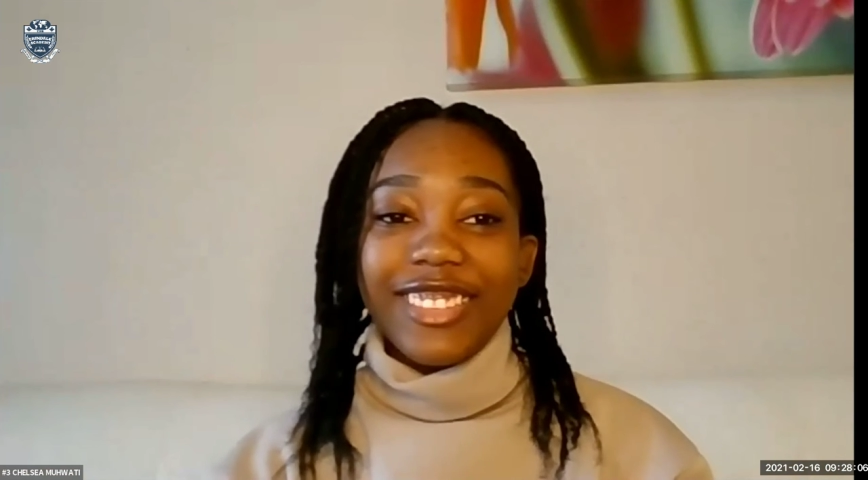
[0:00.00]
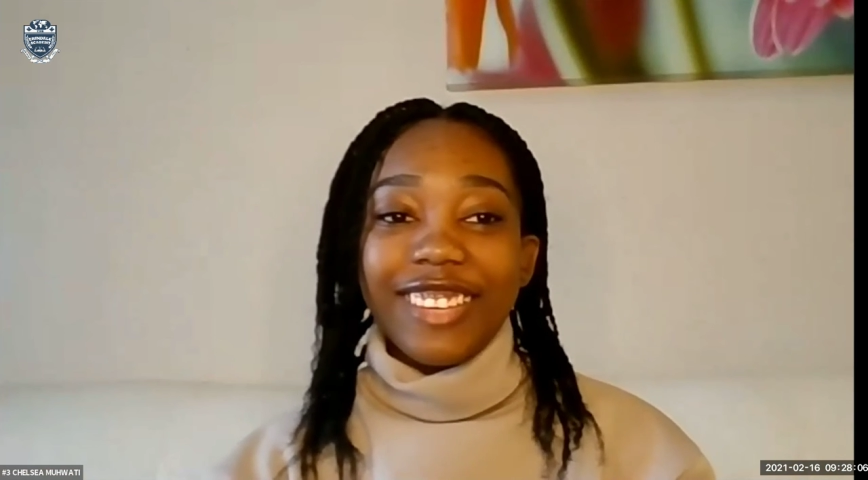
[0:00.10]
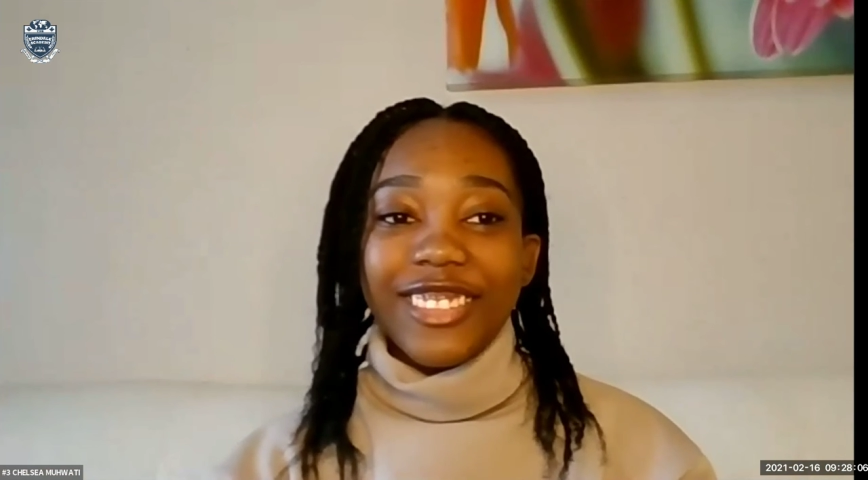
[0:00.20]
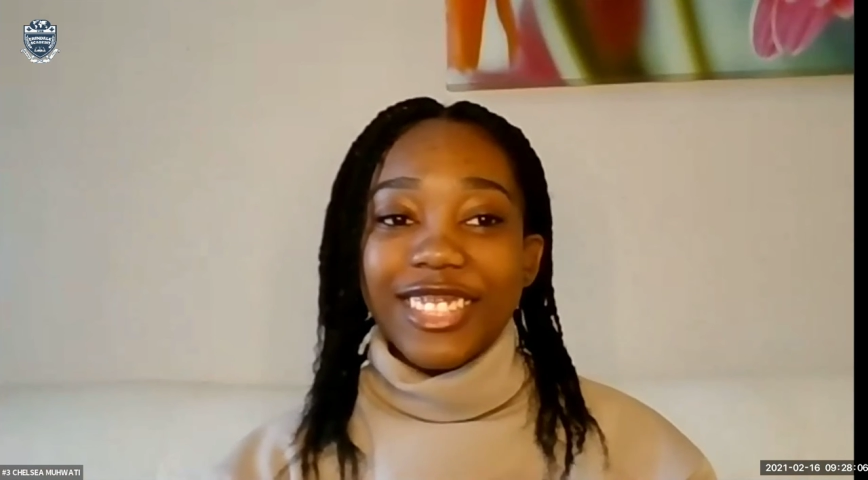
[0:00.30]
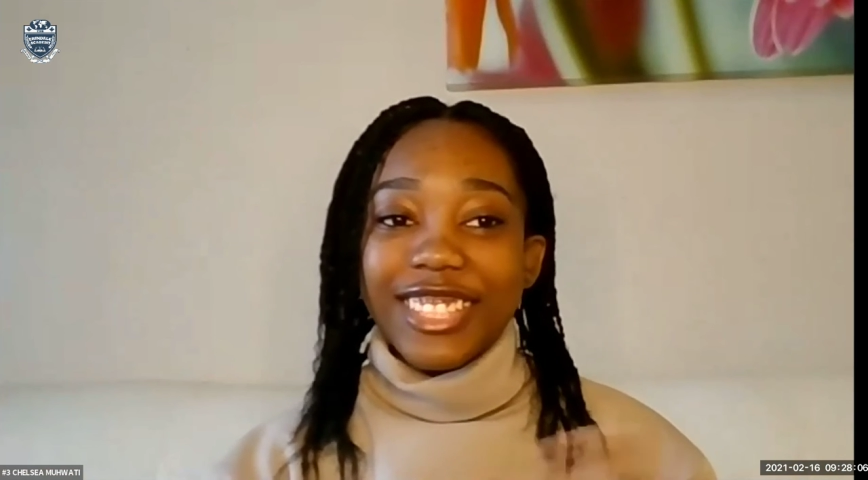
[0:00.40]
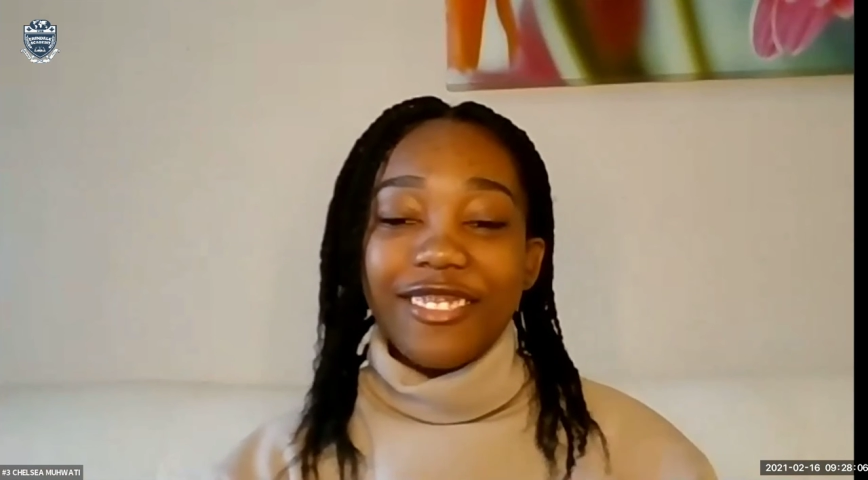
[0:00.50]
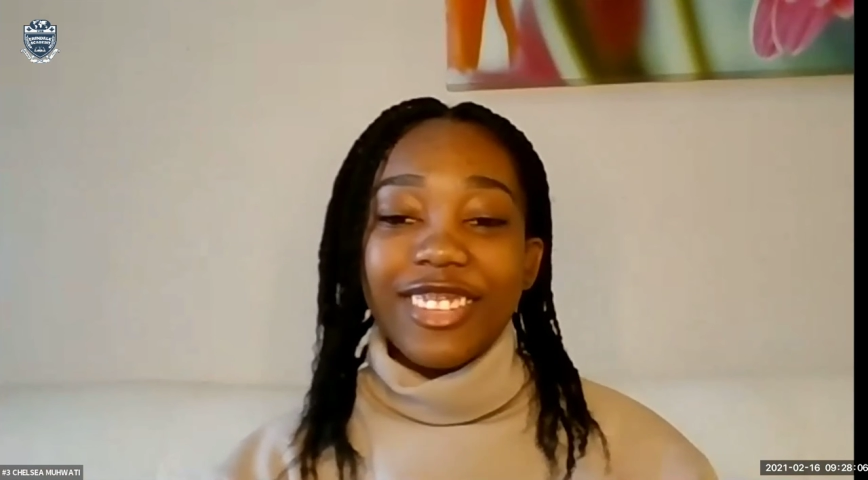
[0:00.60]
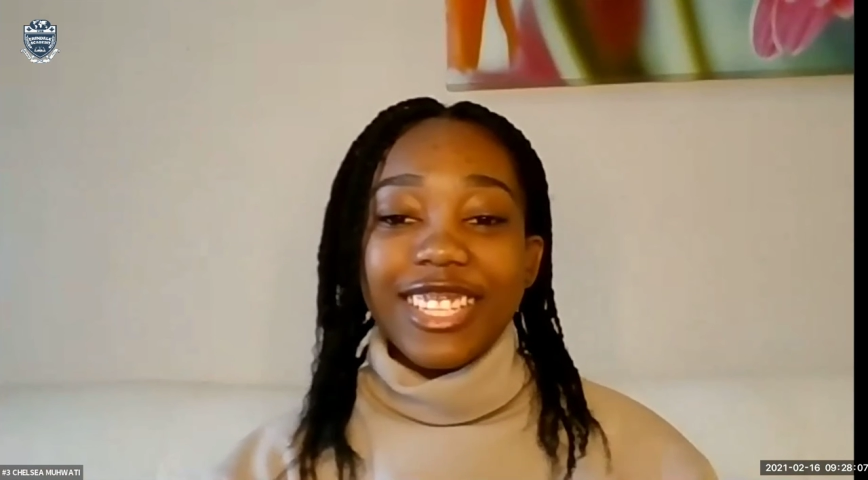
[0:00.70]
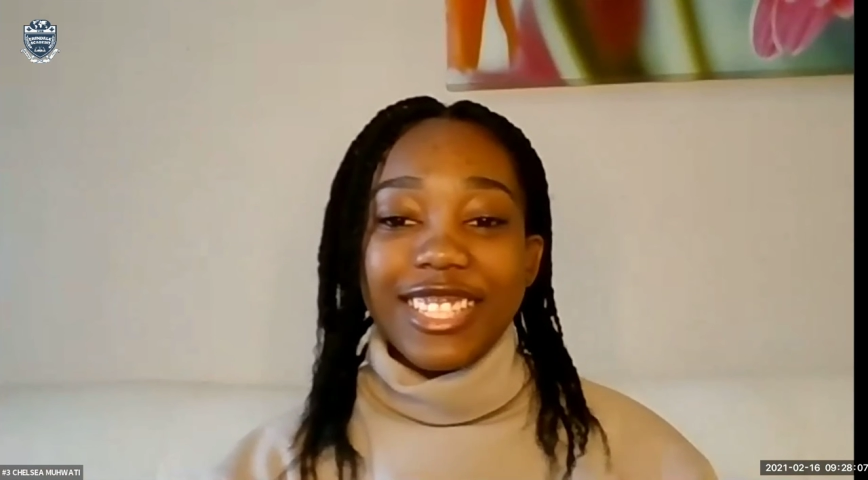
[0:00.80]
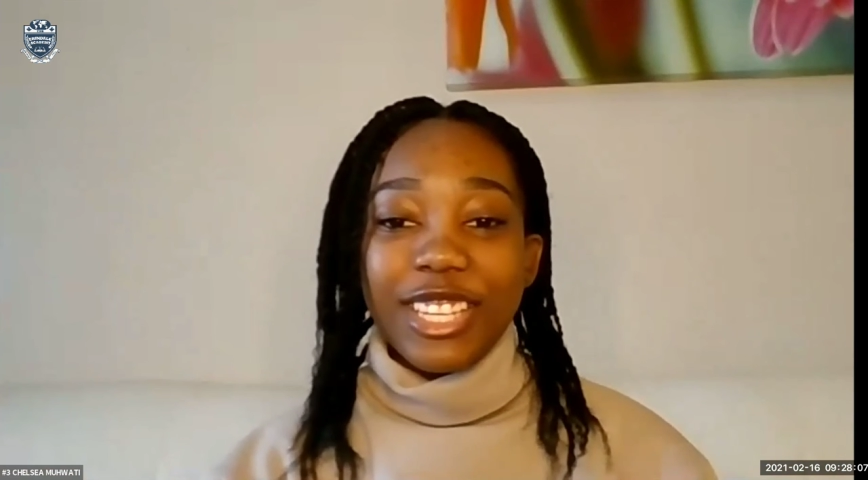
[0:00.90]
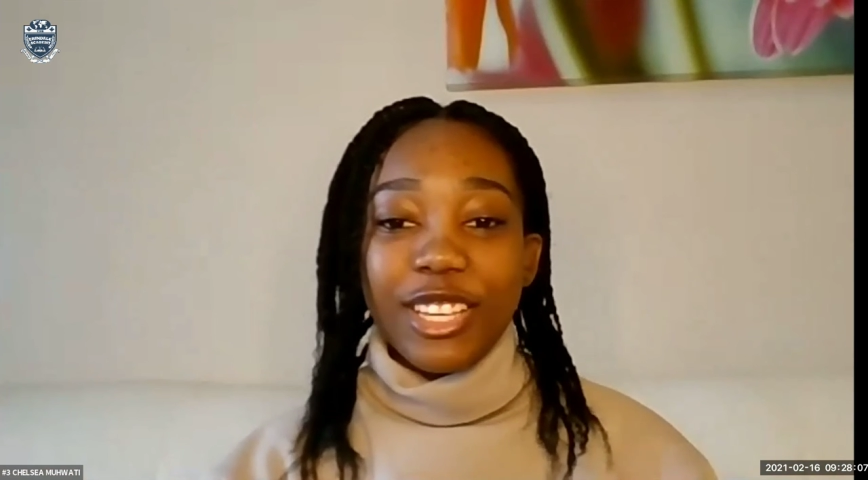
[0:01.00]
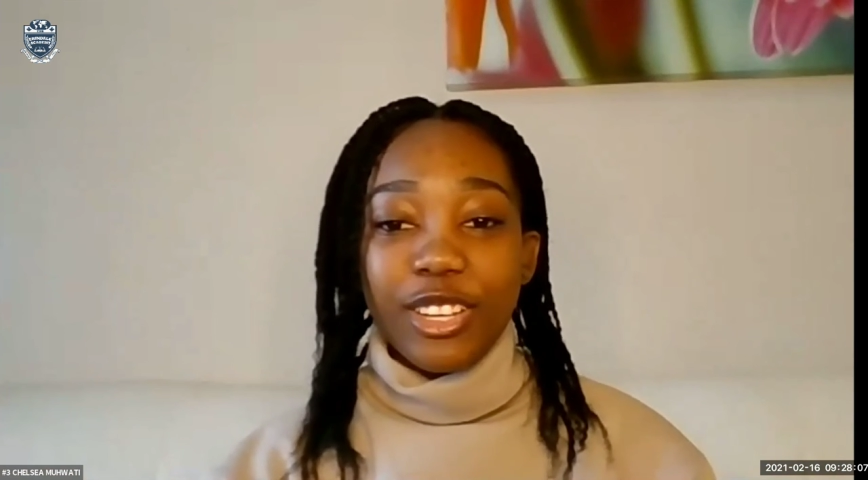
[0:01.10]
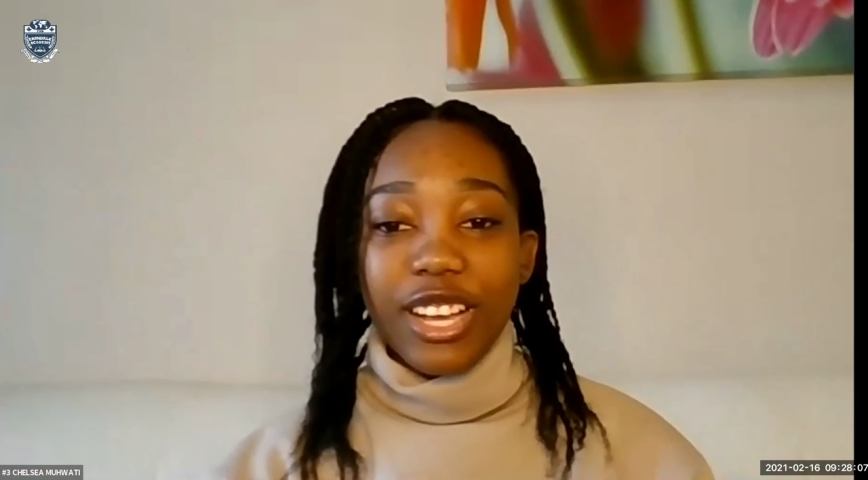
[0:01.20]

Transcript: Like most of the time when I see